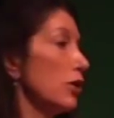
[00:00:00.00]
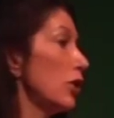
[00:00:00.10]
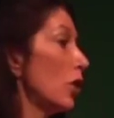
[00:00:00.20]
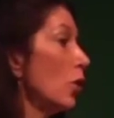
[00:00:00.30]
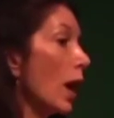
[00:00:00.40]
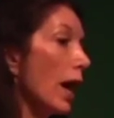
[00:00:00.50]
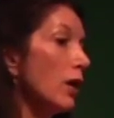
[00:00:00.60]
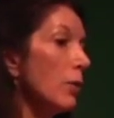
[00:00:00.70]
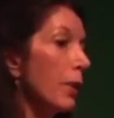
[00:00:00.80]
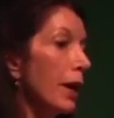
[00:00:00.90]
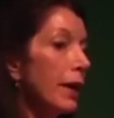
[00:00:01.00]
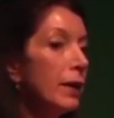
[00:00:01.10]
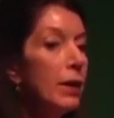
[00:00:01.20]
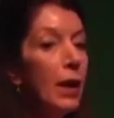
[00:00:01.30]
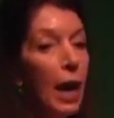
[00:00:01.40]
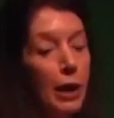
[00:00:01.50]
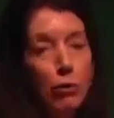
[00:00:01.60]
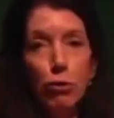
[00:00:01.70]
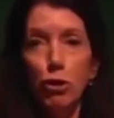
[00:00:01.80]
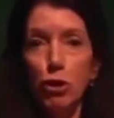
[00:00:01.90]
No, I don't mind. Are
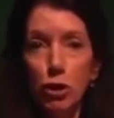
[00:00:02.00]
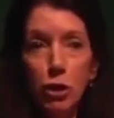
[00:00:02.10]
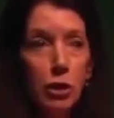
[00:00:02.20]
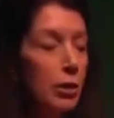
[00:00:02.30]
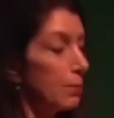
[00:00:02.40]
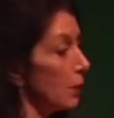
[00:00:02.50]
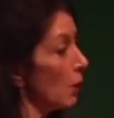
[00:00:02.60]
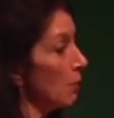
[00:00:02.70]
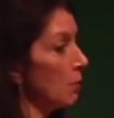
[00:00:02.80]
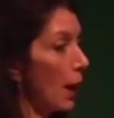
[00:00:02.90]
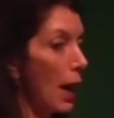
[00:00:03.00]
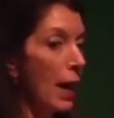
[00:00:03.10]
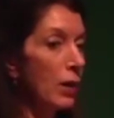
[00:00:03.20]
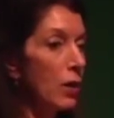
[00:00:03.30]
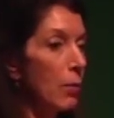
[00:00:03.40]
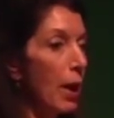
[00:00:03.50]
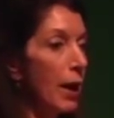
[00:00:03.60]
you sure? Nope, I don't